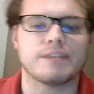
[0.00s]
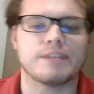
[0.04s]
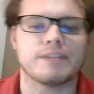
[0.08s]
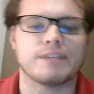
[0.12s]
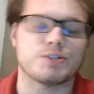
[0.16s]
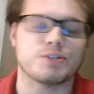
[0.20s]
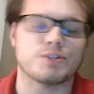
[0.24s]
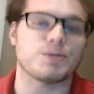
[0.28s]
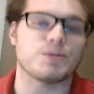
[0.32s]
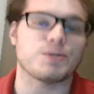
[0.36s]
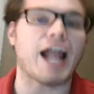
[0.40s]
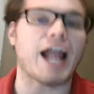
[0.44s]
and
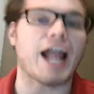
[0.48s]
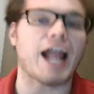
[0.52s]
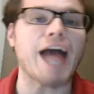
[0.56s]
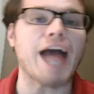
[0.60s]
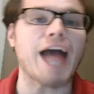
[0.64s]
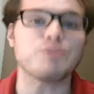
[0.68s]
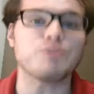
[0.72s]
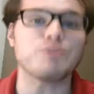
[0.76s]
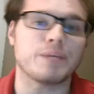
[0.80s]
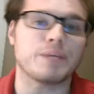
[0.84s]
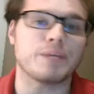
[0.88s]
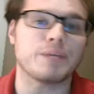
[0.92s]
so that I
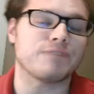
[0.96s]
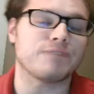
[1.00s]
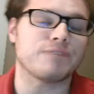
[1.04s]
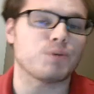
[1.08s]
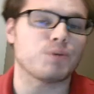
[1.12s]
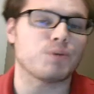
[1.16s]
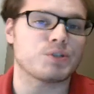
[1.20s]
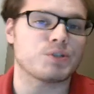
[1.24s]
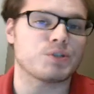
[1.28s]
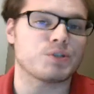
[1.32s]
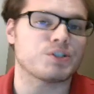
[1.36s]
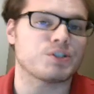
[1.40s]
remain
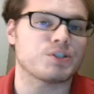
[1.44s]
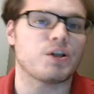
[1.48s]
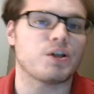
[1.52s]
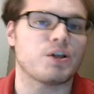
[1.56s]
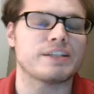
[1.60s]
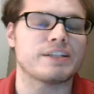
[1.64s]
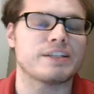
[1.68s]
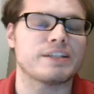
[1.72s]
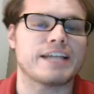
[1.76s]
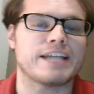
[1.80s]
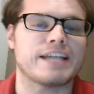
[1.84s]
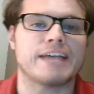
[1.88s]
focused and
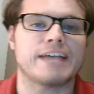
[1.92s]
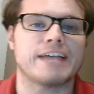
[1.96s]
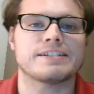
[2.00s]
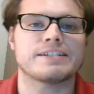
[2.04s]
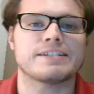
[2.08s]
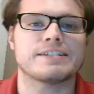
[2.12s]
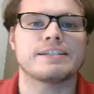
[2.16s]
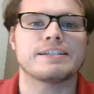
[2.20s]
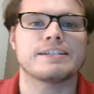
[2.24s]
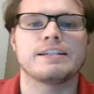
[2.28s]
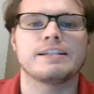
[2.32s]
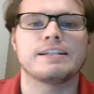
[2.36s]
on
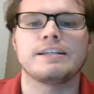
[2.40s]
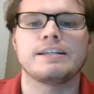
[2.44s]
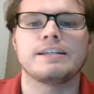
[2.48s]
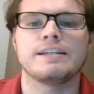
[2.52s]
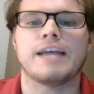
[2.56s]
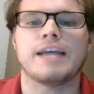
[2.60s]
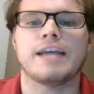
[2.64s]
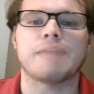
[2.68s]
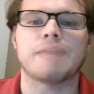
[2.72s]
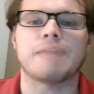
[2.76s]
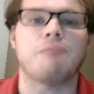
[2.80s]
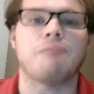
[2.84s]
task
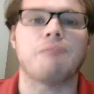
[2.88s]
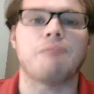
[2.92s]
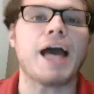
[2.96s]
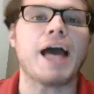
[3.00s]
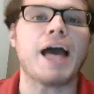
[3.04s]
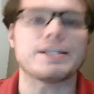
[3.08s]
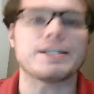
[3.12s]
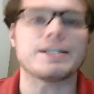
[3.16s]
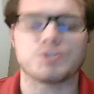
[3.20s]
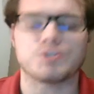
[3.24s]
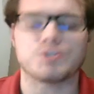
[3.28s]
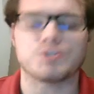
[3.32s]
and my
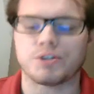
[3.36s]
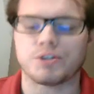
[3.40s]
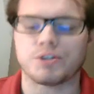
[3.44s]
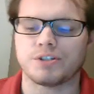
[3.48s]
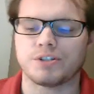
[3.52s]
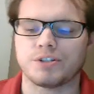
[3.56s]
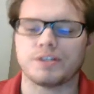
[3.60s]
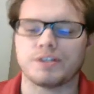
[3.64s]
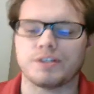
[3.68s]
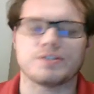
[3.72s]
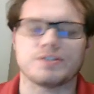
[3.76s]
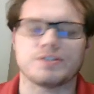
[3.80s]

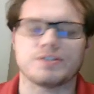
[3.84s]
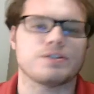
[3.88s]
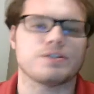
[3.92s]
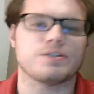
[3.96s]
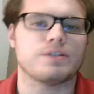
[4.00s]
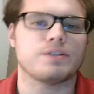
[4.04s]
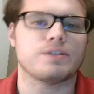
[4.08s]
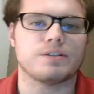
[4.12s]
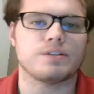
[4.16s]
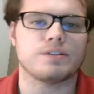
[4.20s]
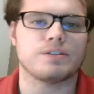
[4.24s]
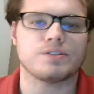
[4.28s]
instruction doesn't
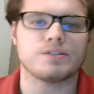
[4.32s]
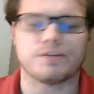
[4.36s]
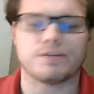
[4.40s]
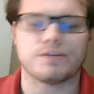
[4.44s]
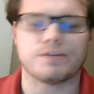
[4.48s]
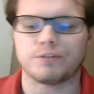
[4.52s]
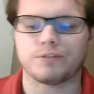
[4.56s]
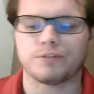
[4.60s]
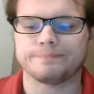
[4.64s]
suffer.